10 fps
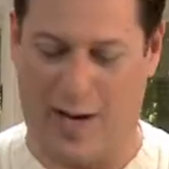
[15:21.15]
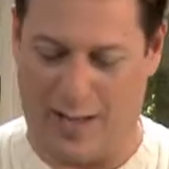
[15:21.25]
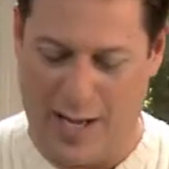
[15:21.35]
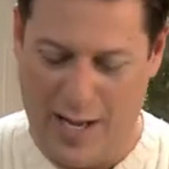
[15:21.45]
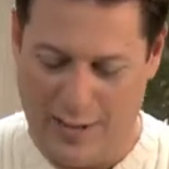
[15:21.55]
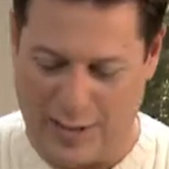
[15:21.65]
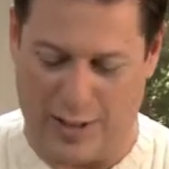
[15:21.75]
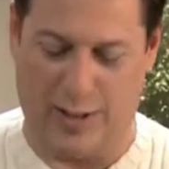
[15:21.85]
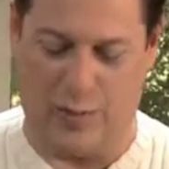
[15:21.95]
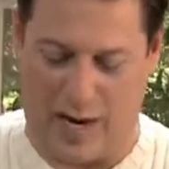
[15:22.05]
want it to
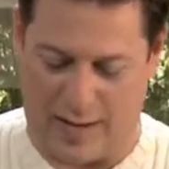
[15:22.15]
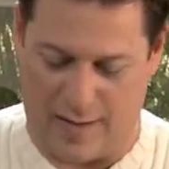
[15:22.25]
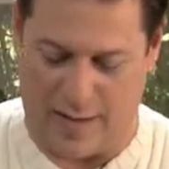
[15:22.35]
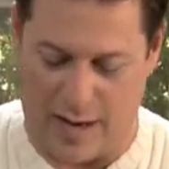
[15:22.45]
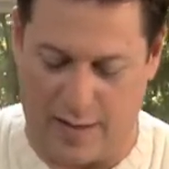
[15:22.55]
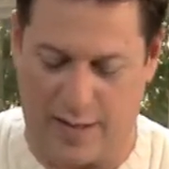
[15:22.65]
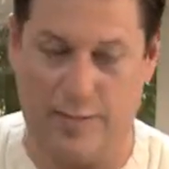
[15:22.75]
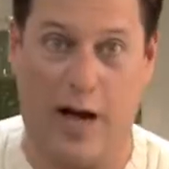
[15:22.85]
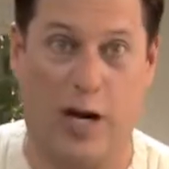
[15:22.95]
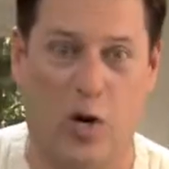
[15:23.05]
look great. And there
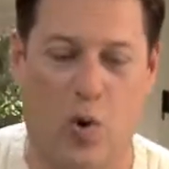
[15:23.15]
is my